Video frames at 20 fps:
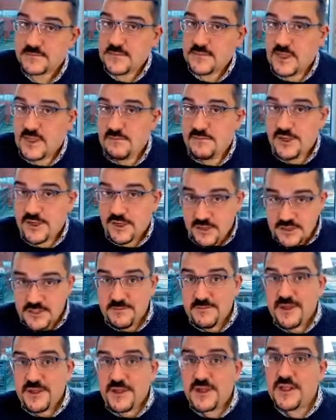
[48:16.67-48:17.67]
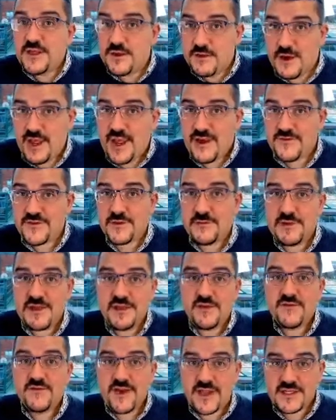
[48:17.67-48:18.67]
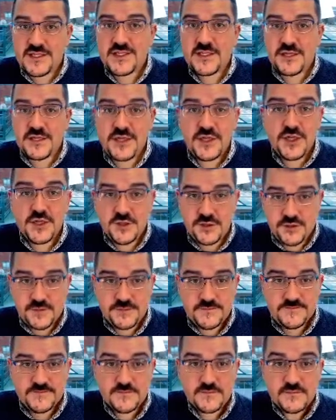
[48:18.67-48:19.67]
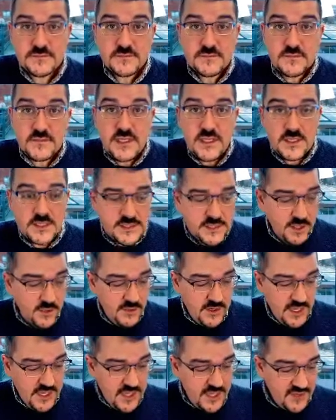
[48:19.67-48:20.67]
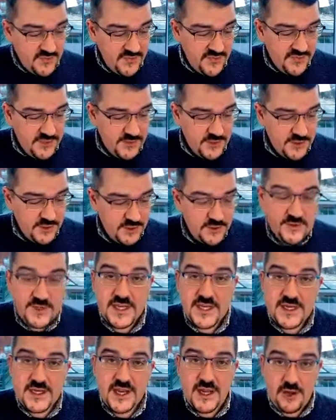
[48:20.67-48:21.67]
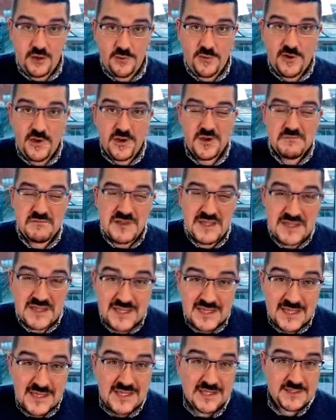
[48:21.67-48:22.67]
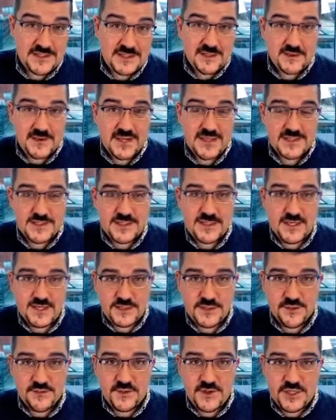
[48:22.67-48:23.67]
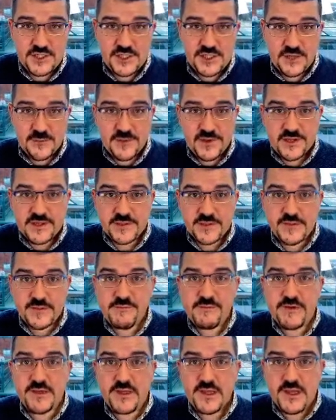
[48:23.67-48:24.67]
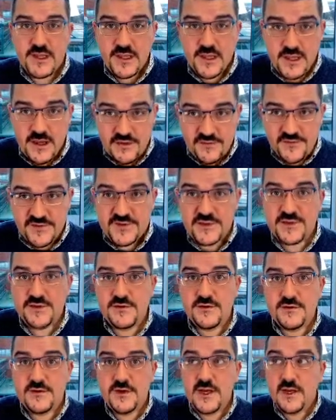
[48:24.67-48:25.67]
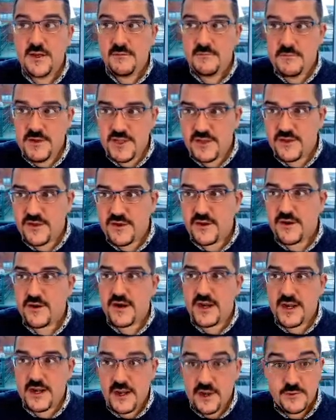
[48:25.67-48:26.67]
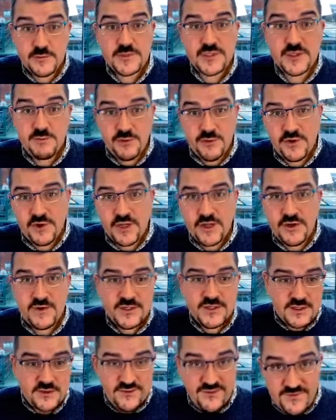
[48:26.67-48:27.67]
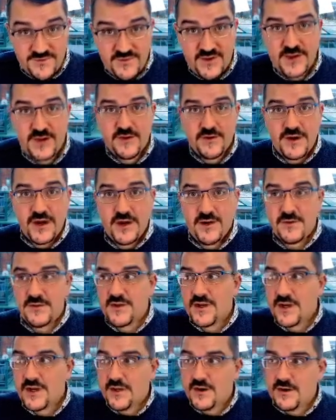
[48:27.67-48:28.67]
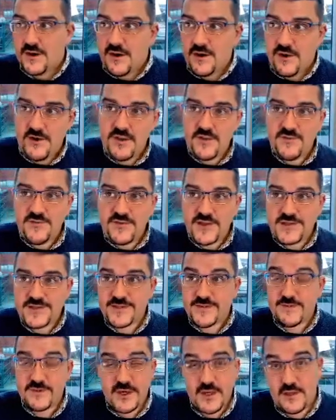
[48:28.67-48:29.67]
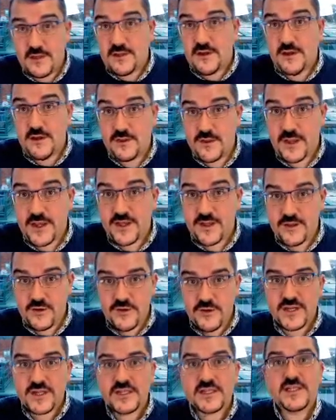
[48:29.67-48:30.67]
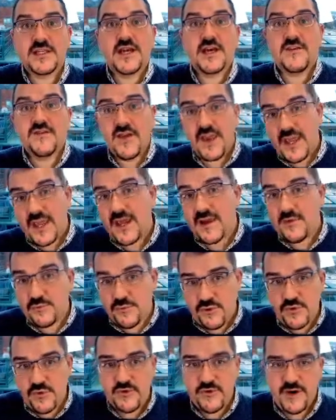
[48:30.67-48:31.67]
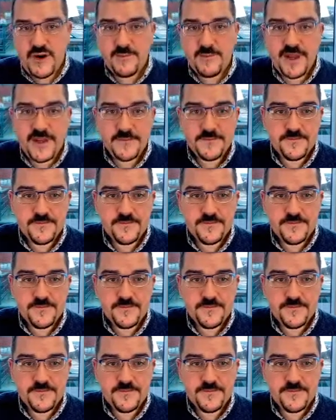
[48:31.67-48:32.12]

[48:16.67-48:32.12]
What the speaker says: But ultimately, you have to be invested too. So if you need help, please don't hesitate to reach out, because we would love to be there and help support you as you figure out all of this, online learning stuff and programming.